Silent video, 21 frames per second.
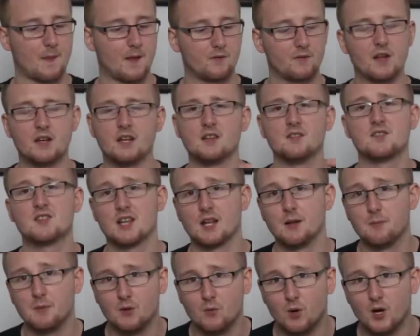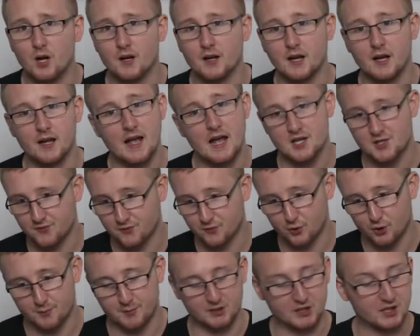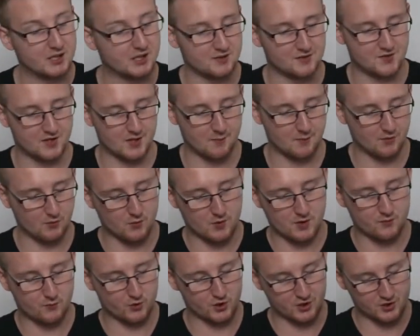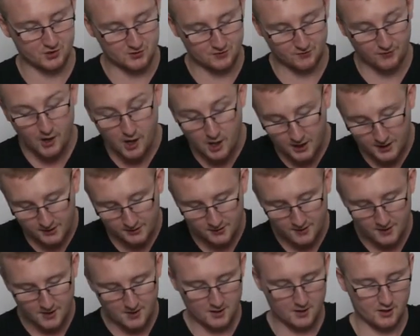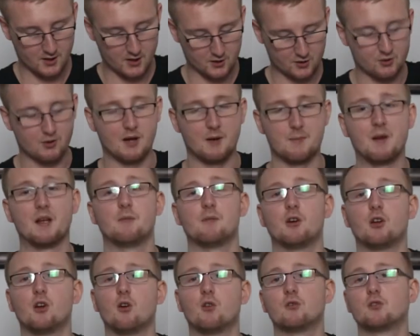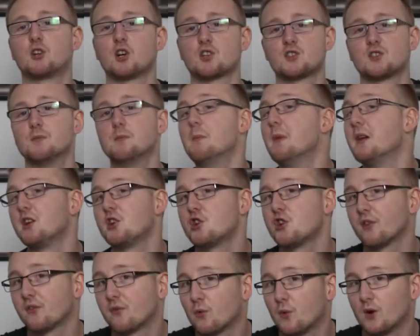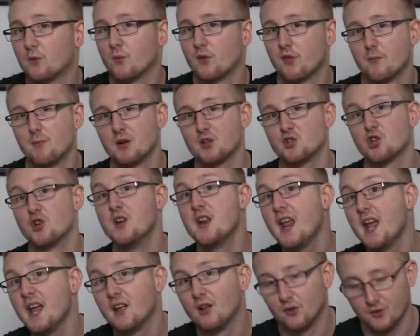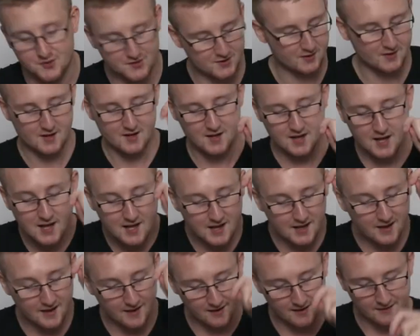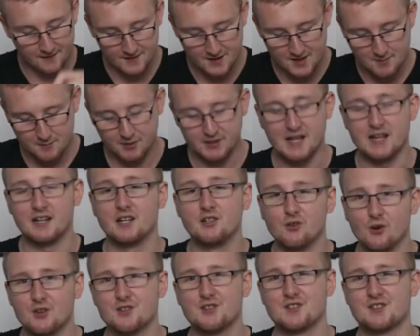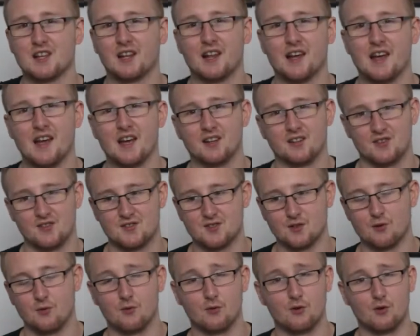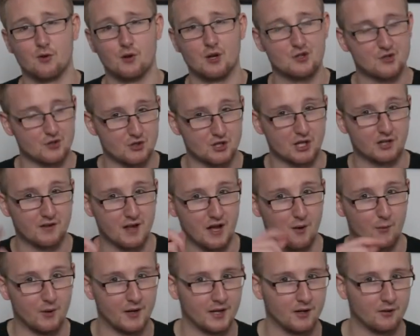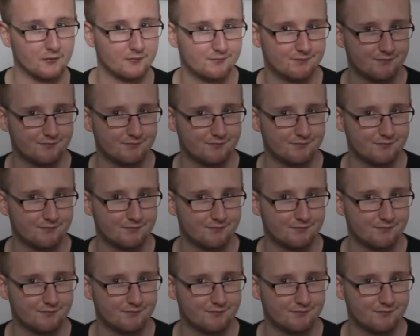They didn't send me one. I asked for it, but they didn't send me one, which is fine. So I made my own custom makeshift one with a bunch of nails. But yeah, they do also sell a hanger, so also check that one out.